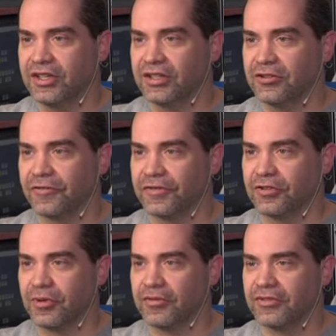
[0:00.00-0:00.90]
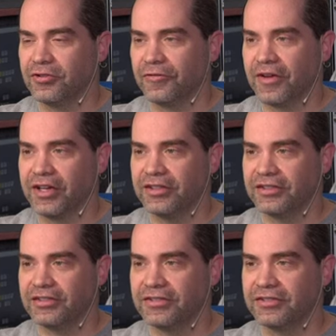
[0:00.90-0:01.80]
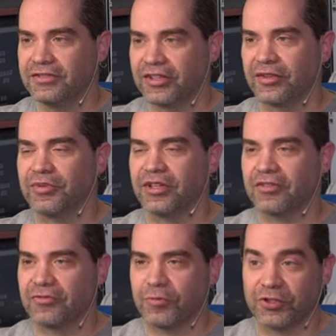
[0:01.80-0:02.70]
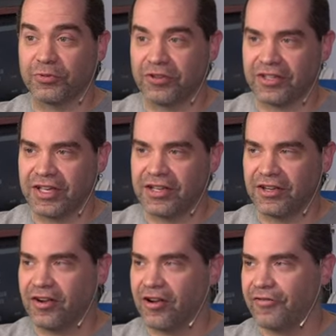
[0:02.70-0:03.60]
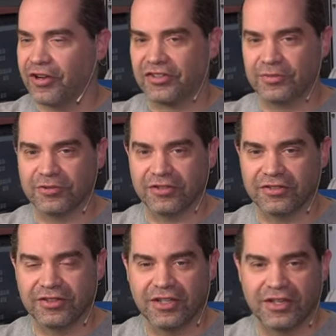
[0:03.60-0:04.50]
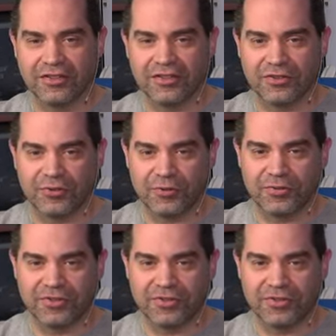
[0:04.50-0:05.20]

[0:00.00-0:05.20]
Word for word: you'll you'll you'll find like some the ones we're looking at here are very similar to.